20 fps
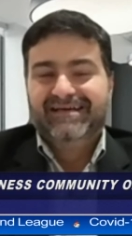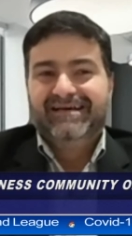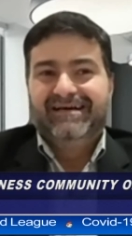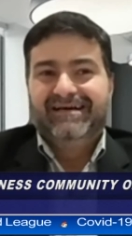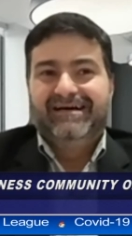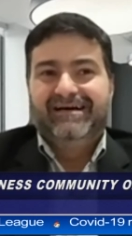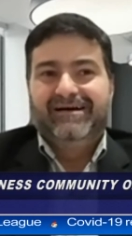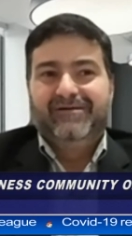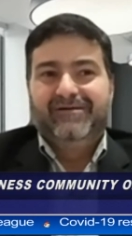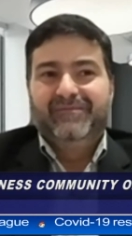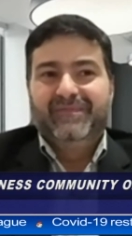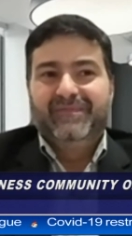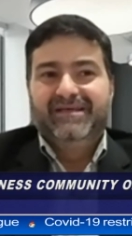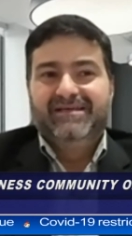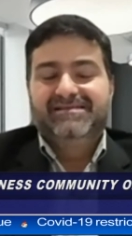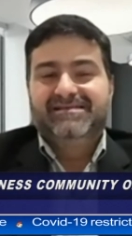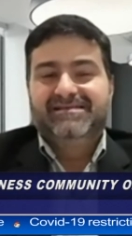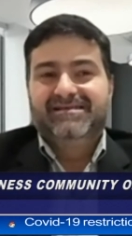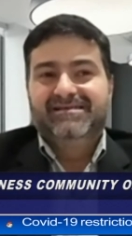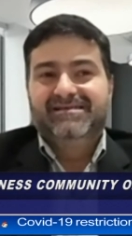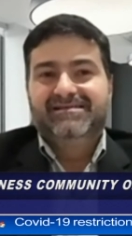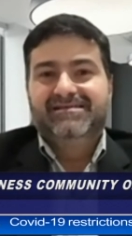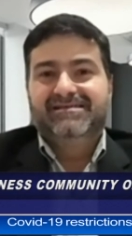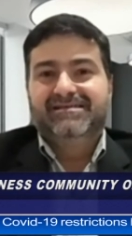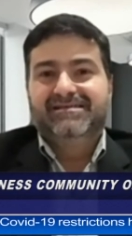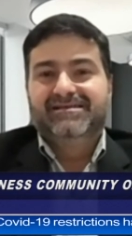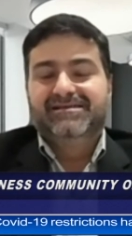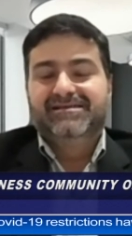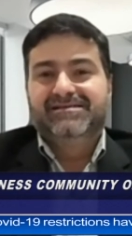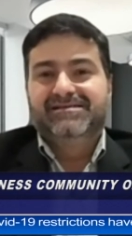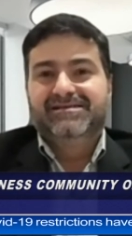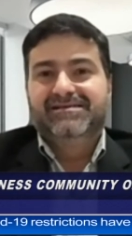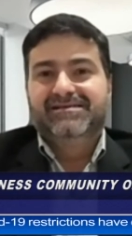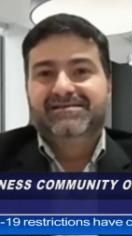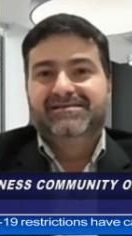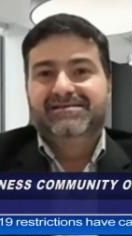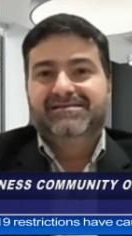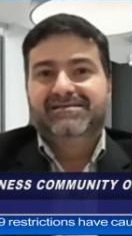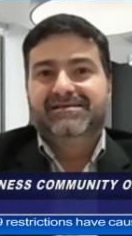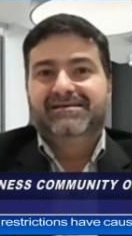Um, this is this
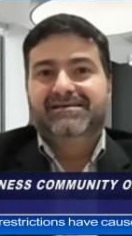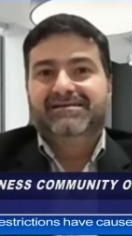is